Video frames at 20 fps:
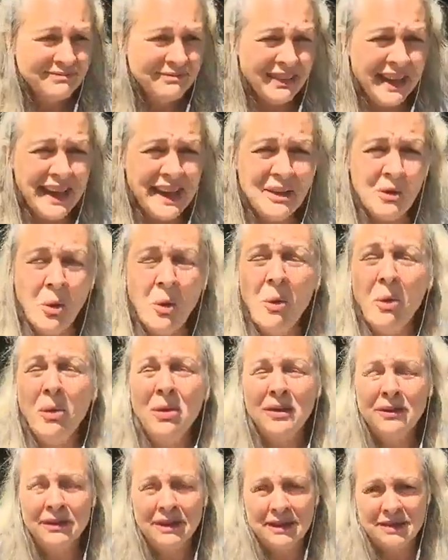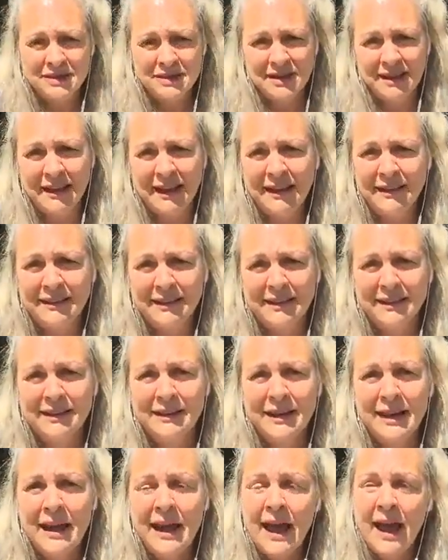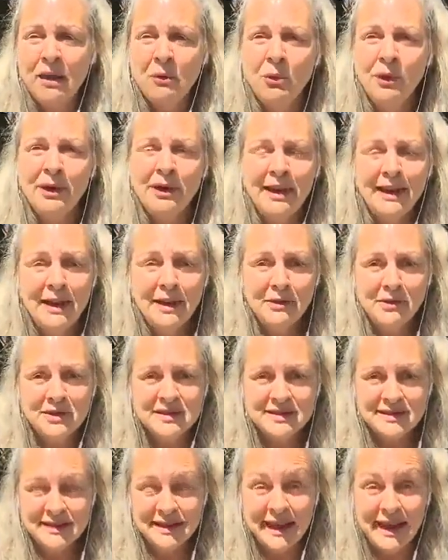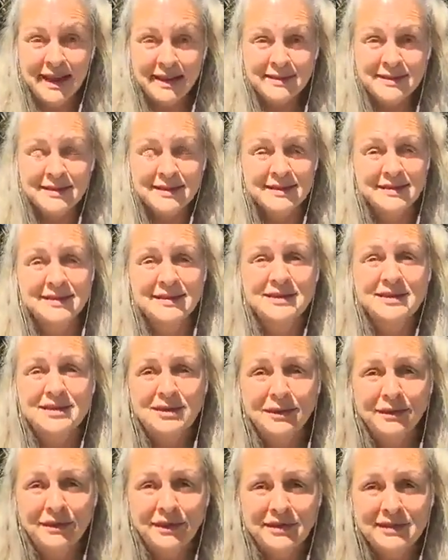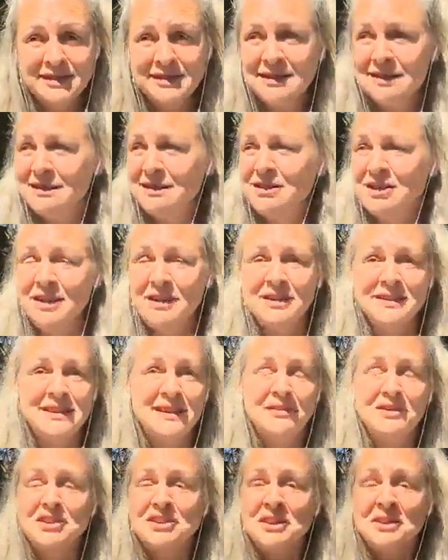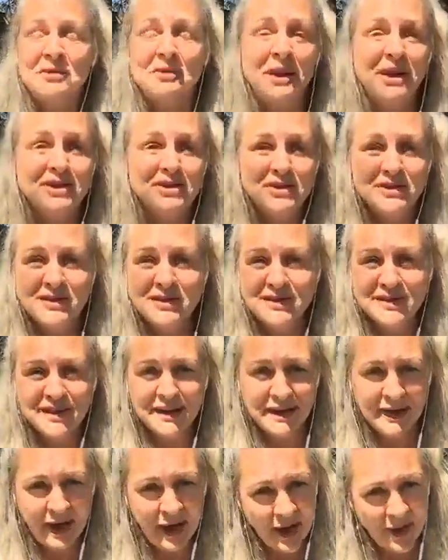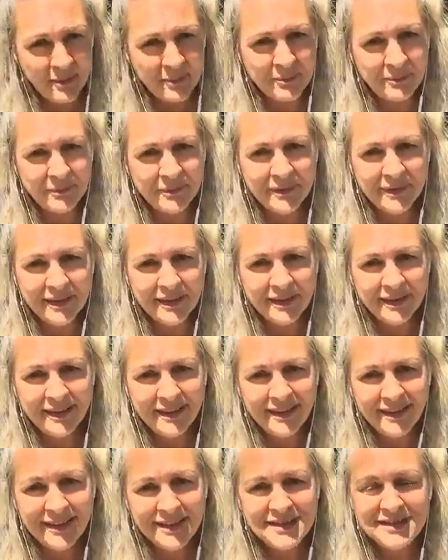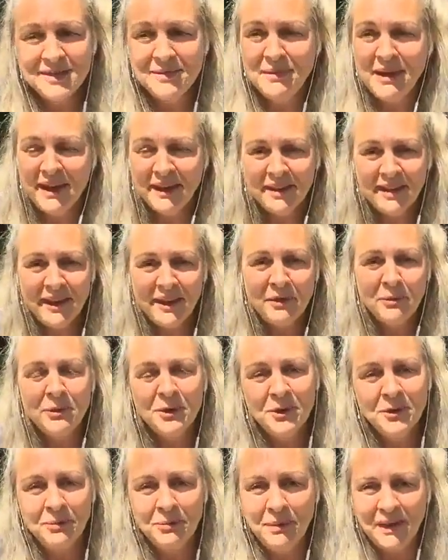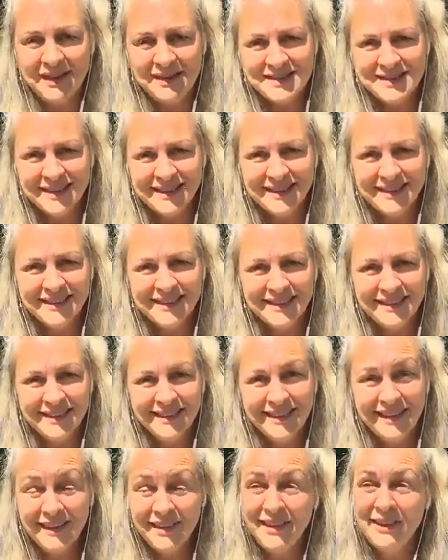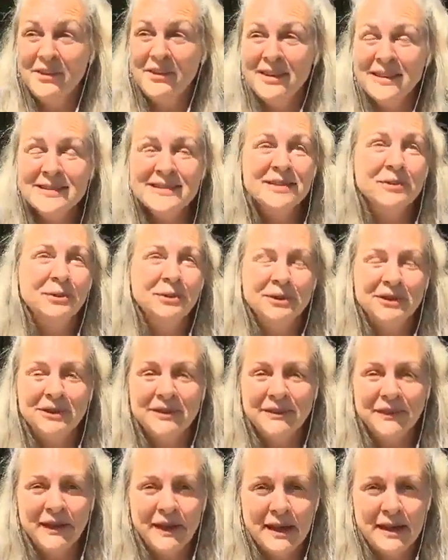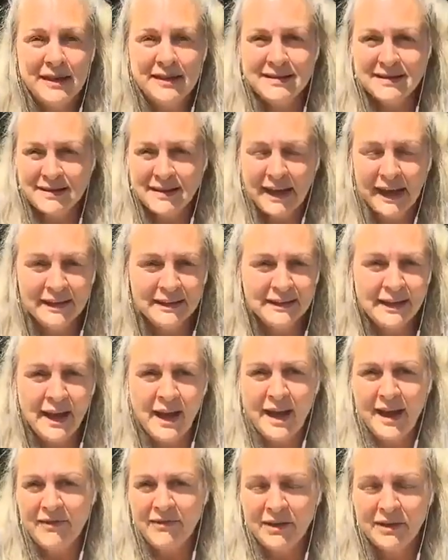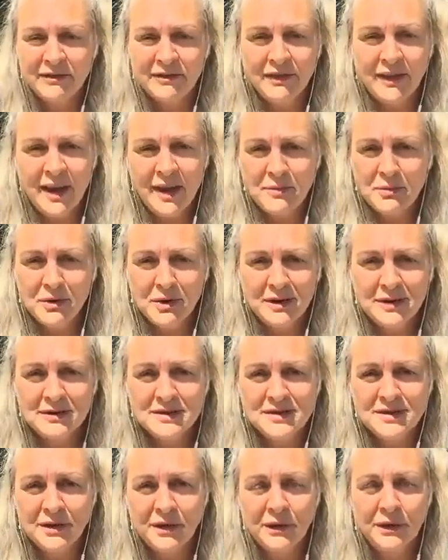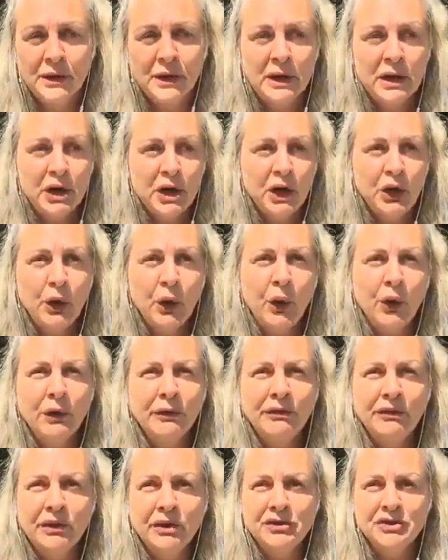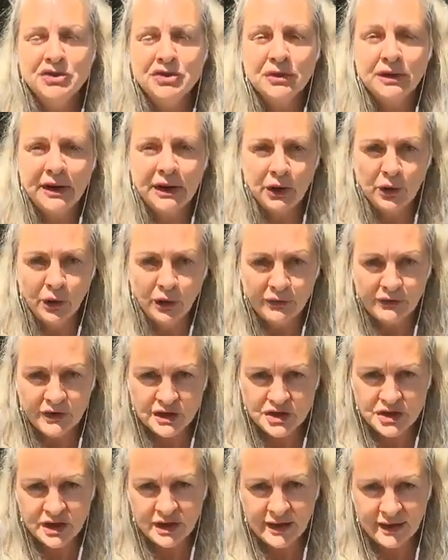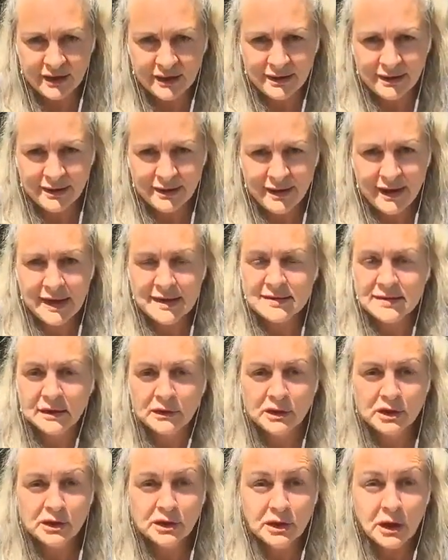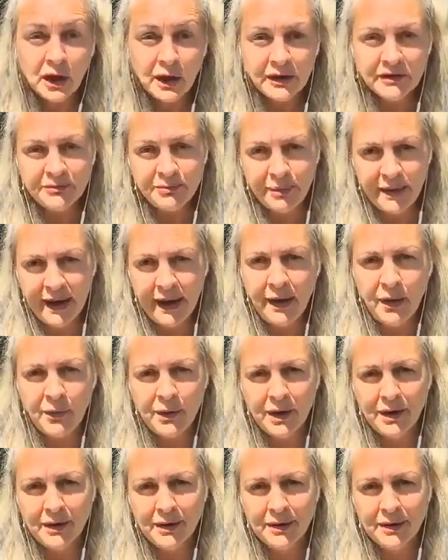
and all of it together. And we're here as the ancestors of this 7 generations to come to make their world better, that there is a world that is alive and vibrant. So your futuring, your visioning has a lot of power.